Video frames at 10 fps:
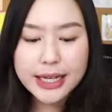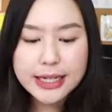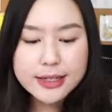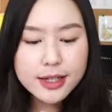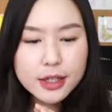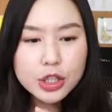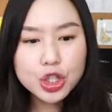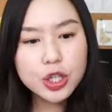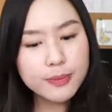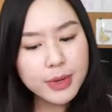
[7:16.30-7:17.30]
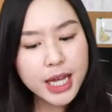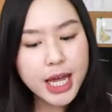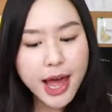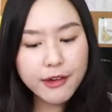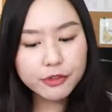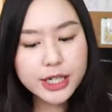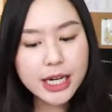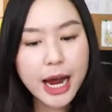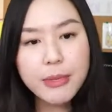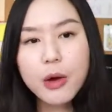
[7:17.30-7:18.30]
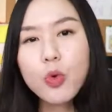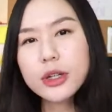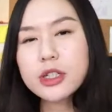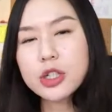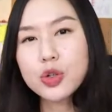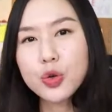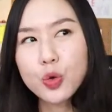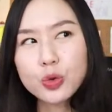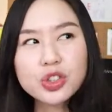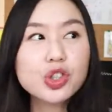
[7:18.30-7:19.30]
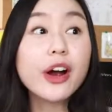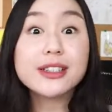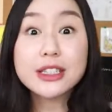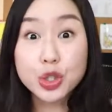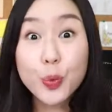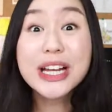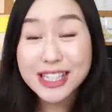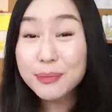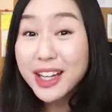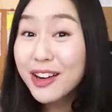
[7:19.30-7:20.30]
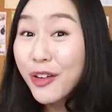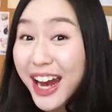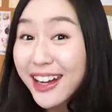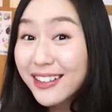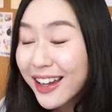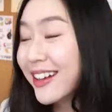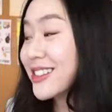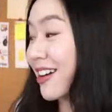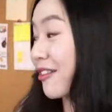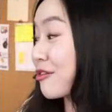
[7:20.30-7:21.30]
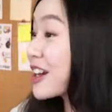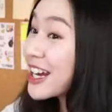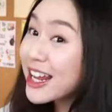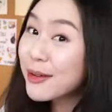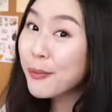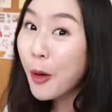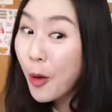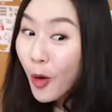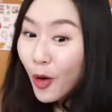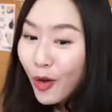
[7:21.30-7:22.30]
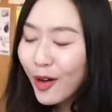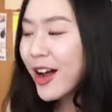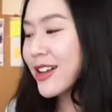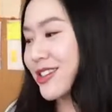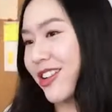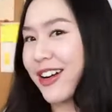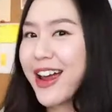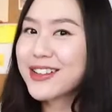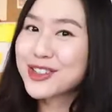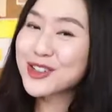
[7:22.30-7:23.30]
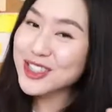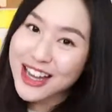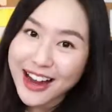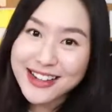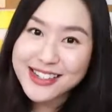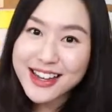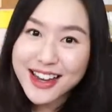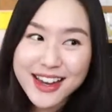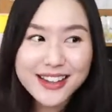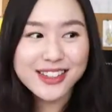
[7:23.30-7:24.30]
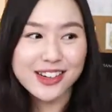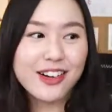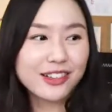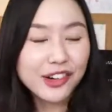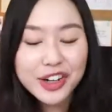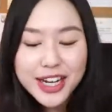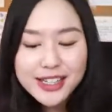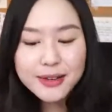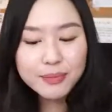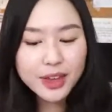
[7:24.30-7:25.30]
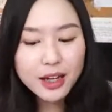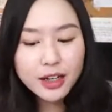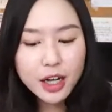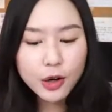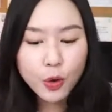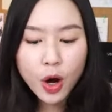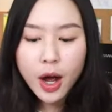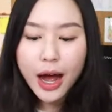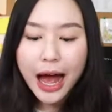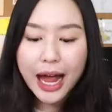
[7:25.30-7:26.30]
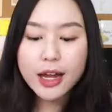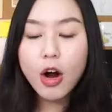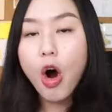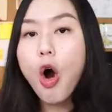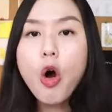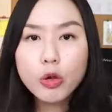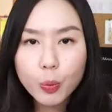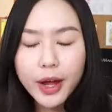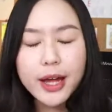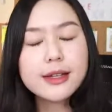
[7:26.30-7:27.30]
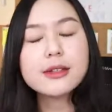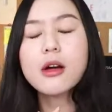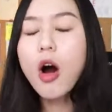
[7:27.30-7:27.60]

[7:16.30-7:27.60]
is...To me, every time I want to start doing something great, like start reading more, start exercising, start learning something new, I always